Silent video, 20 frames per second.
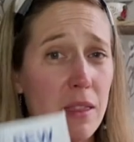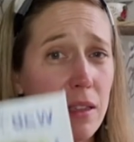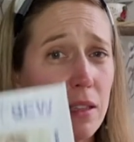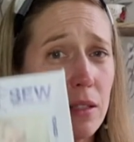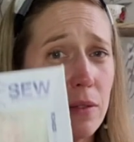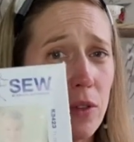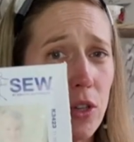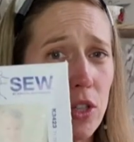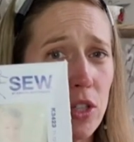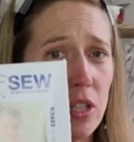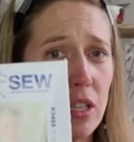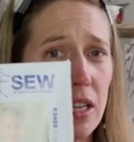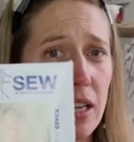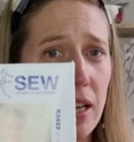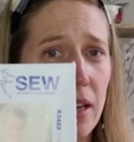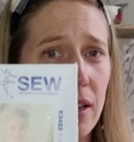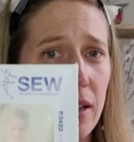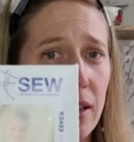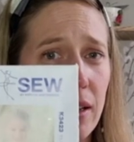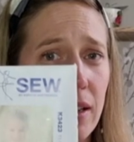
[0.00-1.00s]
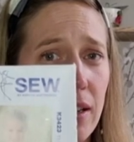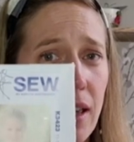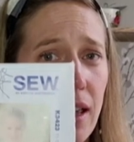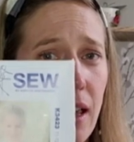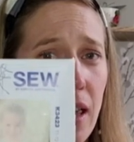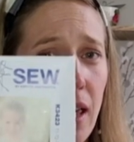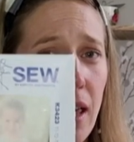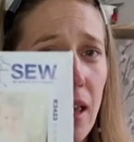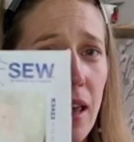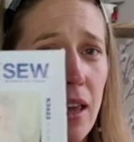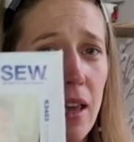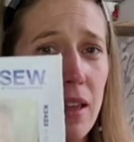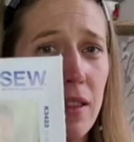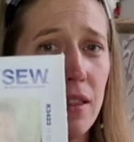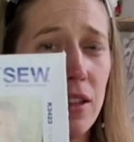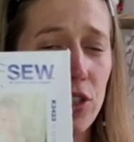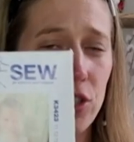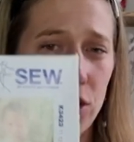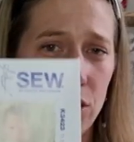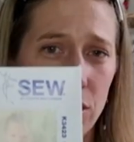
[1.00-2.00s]
make this version here in
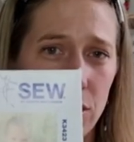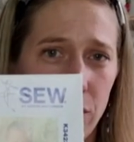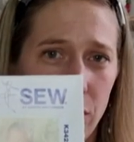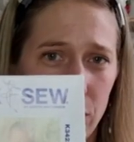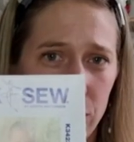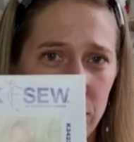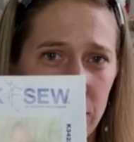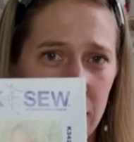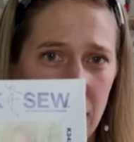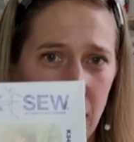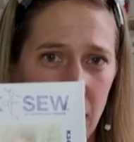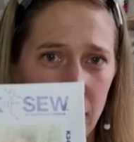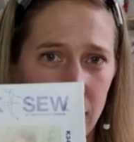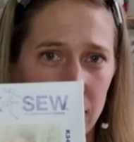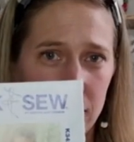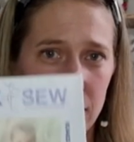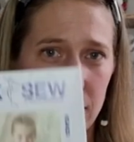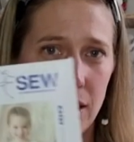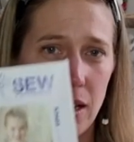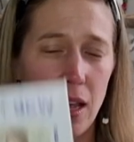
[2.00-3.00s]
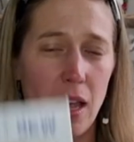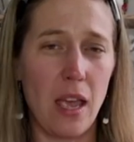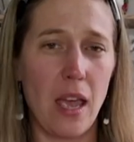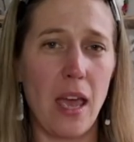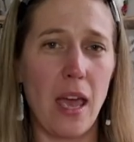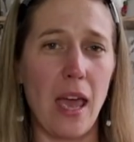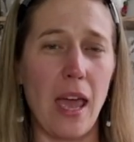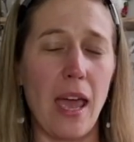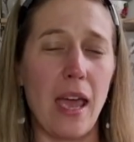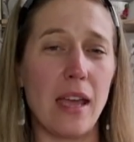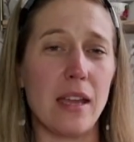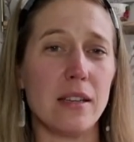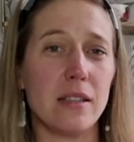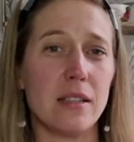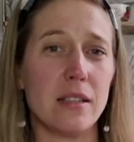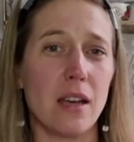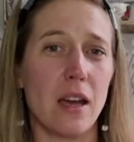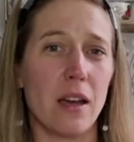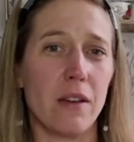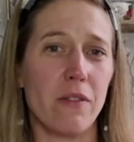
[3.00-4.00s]
the 2-year-old size,
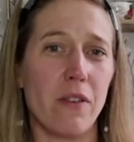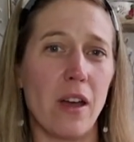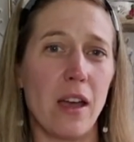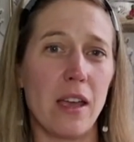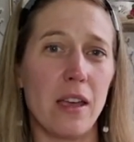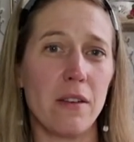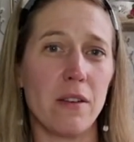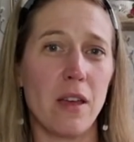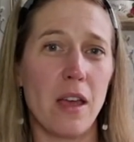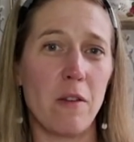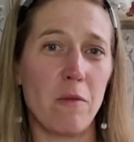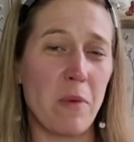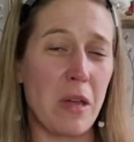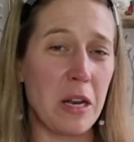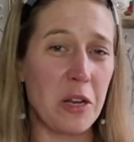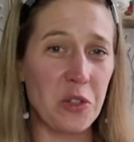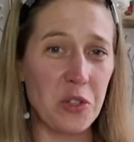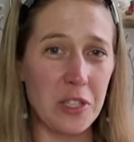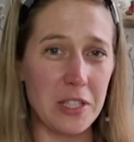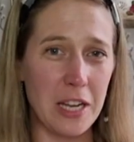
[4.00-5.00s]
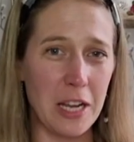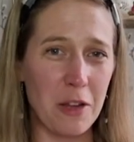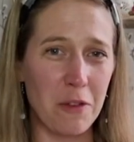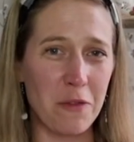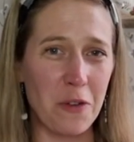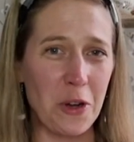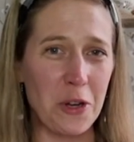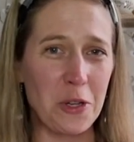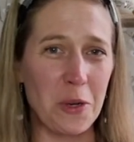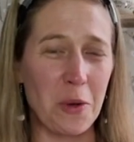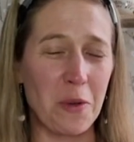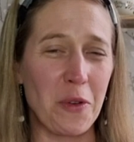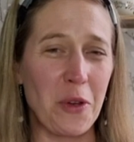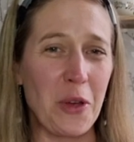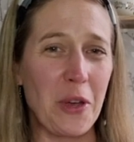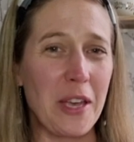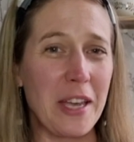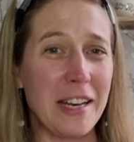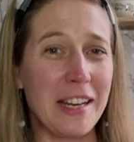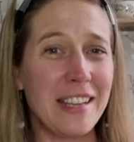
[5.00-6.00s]
and if I have managed to take a photo of
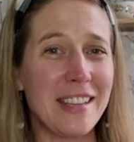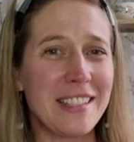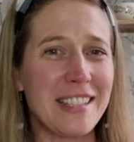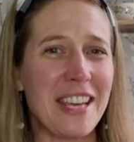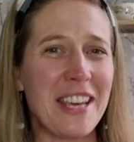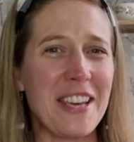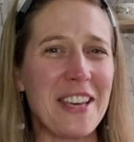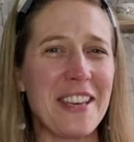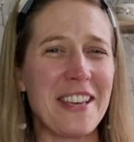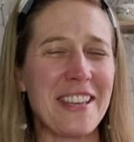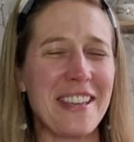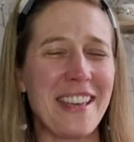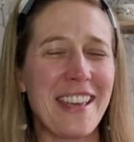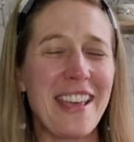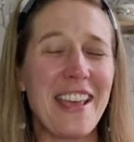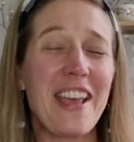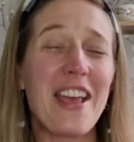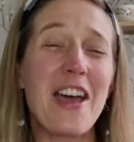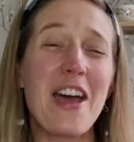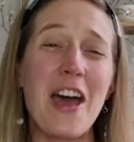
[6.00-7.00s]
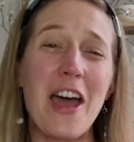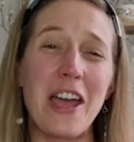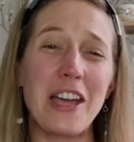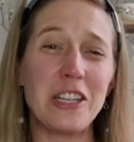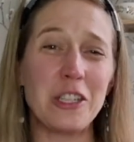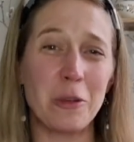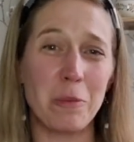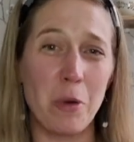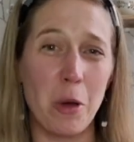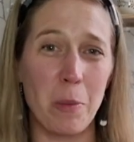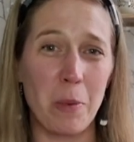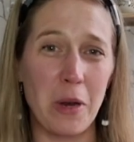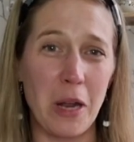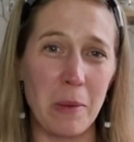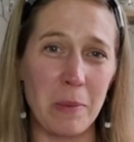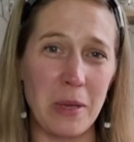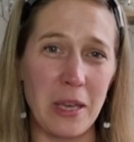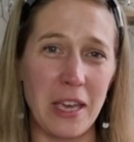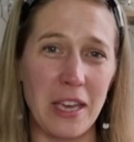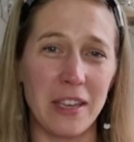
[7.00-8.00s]
her in it, I shall pop it
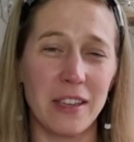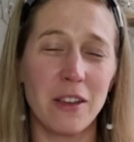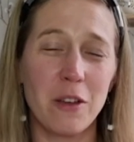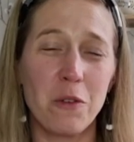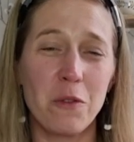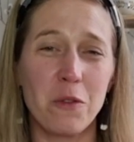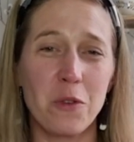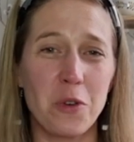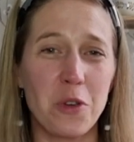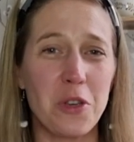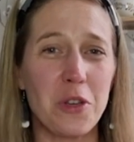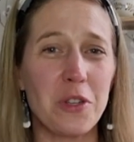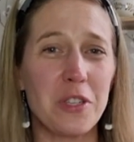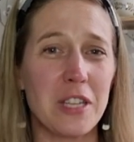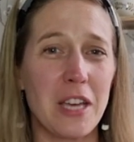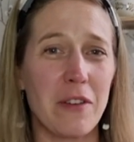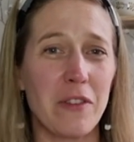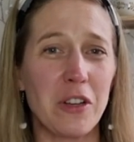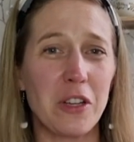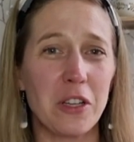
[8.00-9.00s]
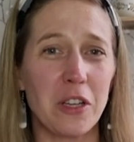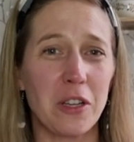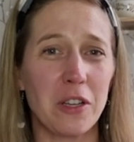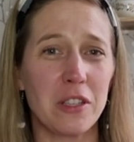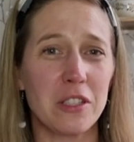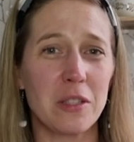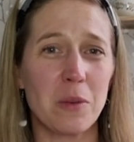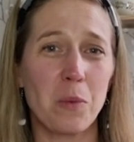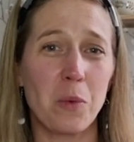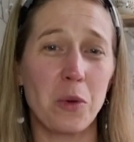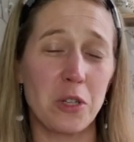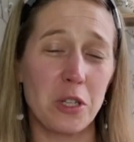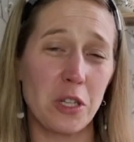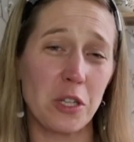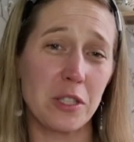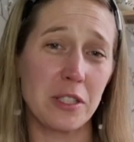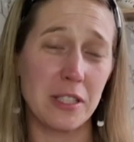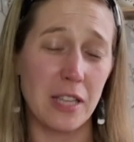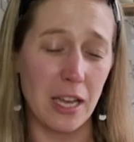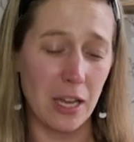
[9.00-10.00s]
up here for you to have a look at what it
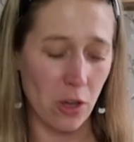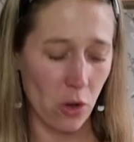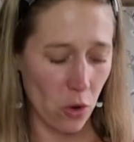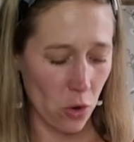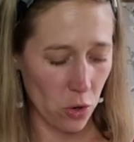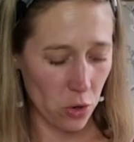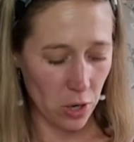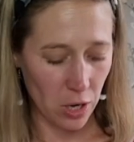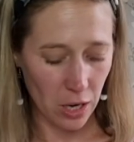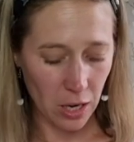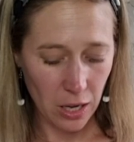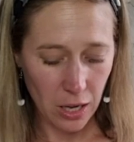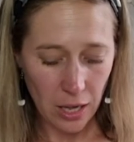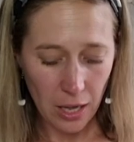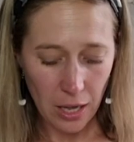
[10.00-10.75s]
looks like on.